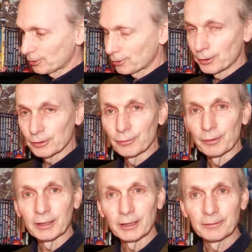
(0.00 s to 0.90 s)
Cross of
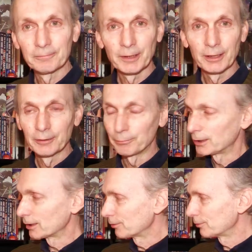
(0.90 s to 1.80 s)
Iron.
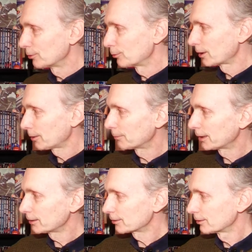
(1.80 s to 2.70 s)
Might even do an
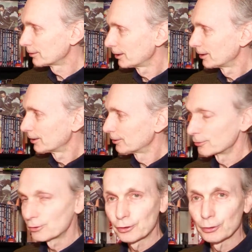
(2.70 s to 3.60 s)
update
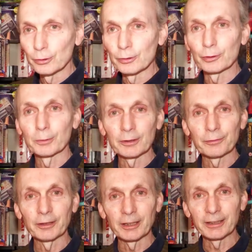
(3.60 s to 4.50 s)
on Jaws when I
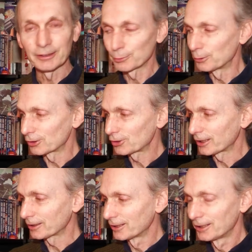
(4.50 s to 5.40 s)
finally get to watch
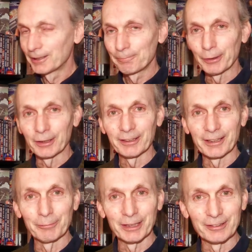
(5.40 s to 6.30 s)
that, but
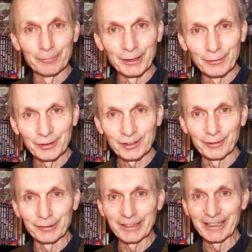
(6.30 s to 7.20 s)
that might not be for
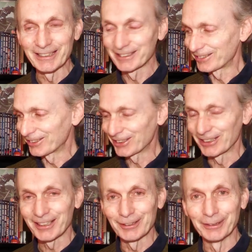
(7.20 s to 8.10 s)
several years. I just got to
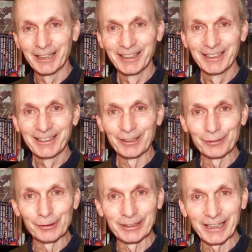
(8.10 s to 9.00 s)
hope the
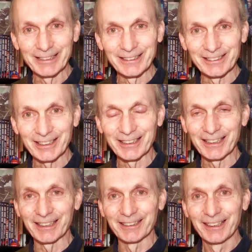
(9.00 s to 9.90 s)
4K disc in
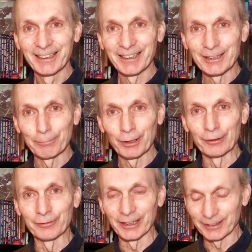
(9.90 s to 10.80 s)
here is
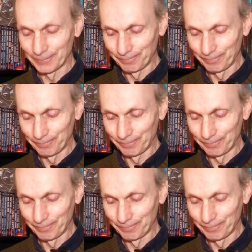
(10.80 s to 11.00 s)
perfect.